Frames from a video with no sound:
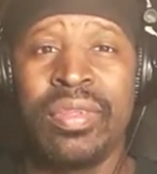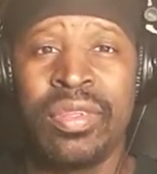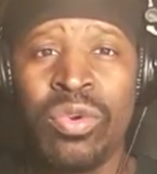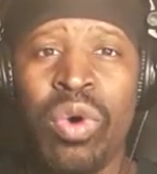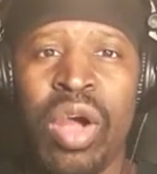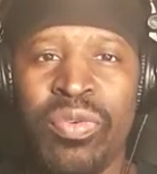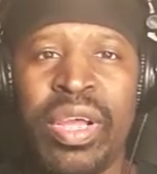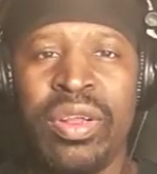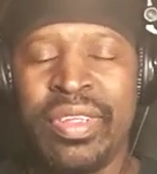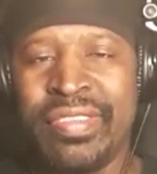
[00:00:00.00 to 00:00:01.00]

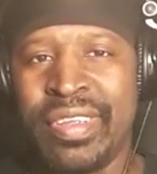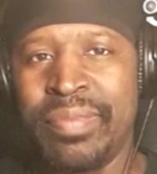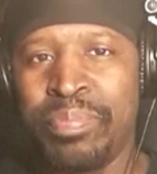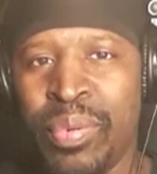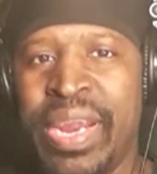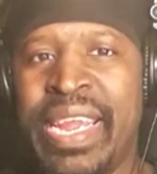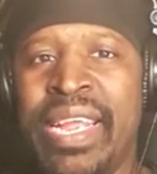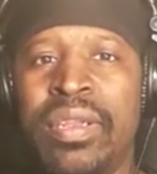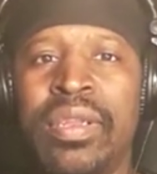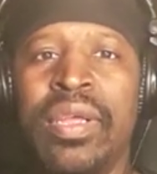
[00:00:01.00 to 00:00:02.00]
URL is a
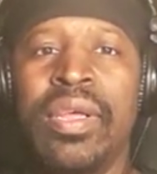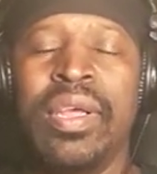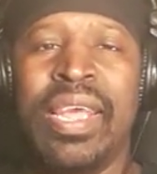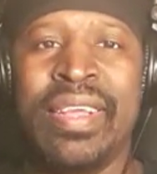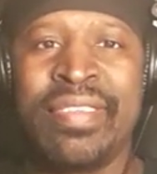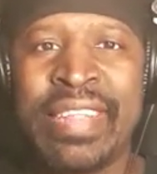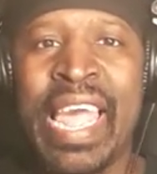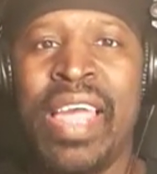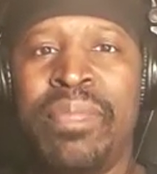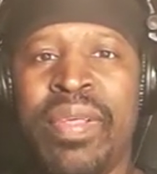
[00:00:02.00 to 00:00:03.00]
brand
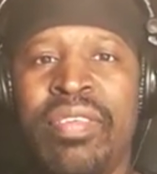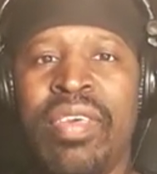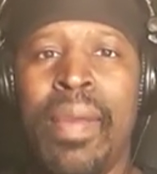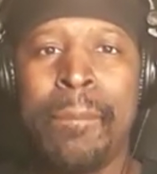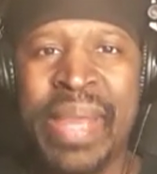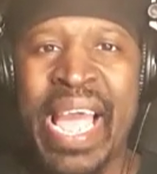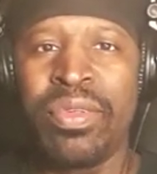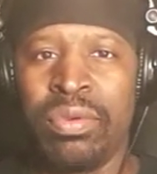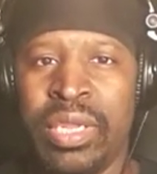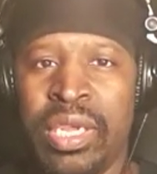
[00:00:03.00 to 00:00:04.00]
established
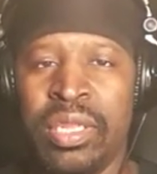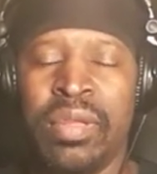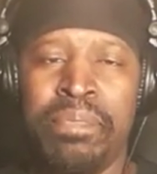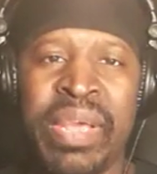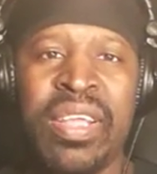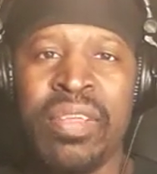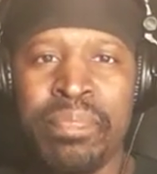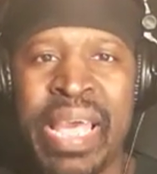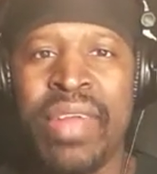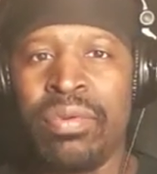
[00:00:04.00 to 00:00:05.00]
battle league, the biggest
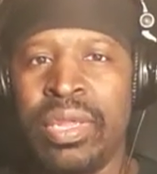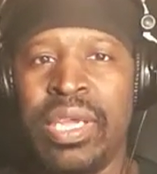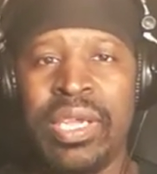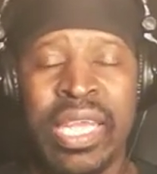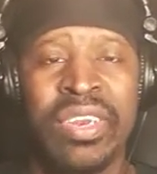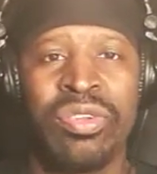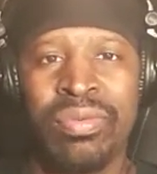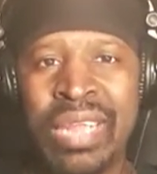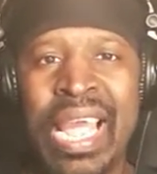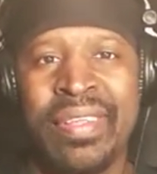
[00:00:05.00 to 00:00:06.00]
battle league in the
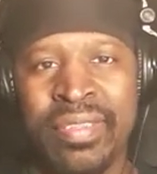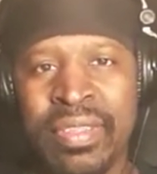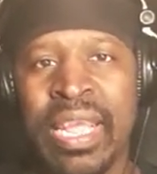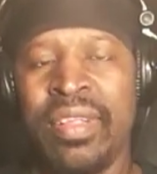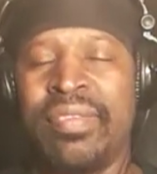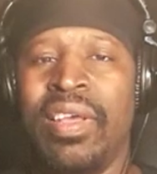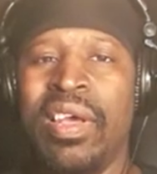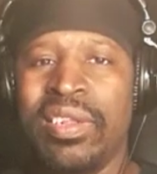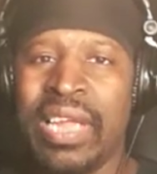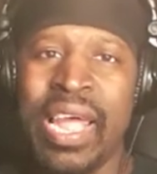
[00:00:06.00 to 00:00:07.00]
United States.
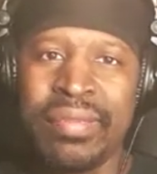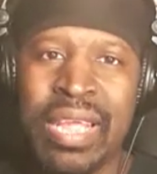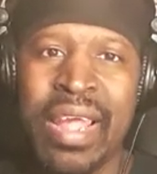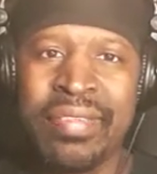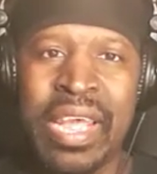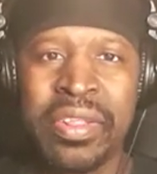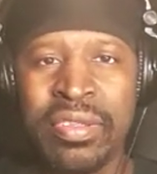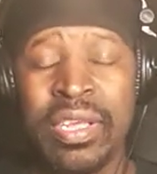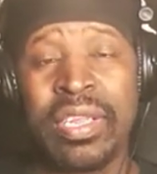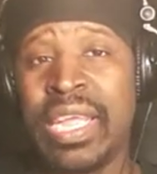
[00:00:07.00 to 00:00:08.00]
9 times out of
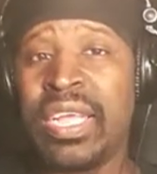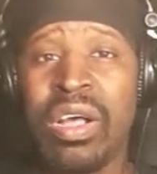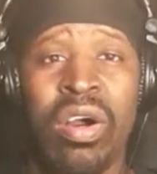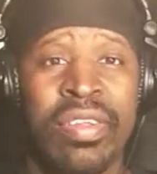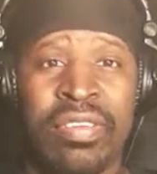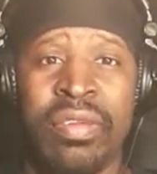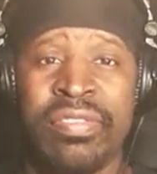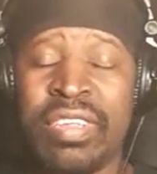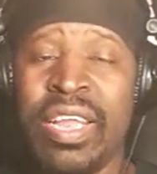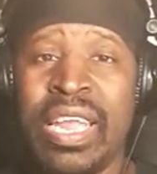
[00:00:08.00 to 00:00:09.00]
10, they cars gonna
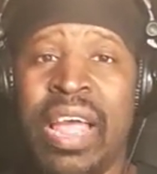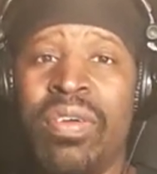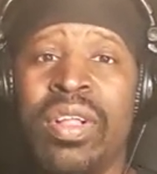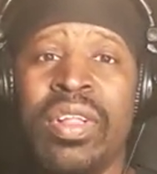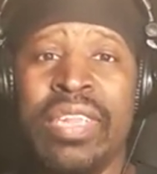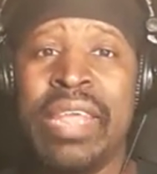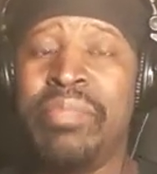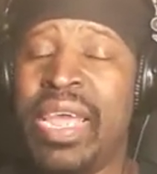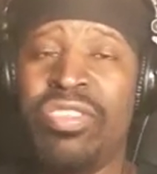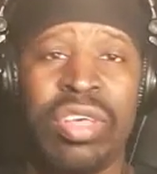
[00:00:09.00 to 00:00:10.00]
sell out. They
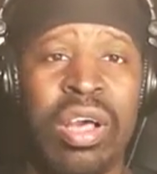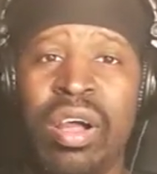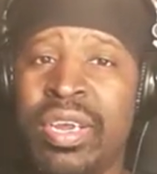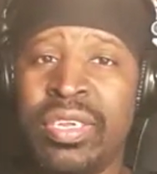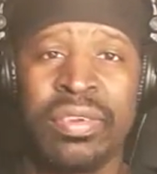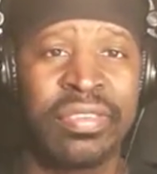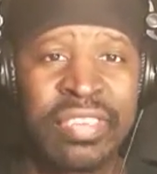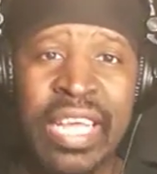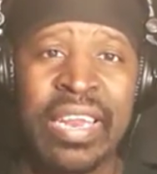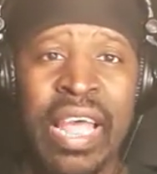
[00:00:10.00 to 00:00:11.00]
major cars gonna
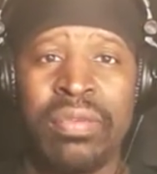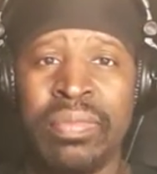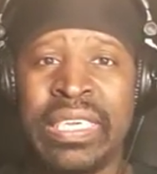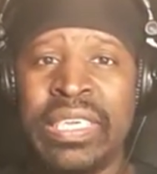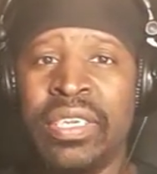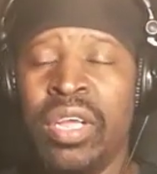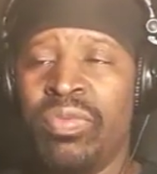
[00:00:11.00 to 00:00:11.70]
sell out, man.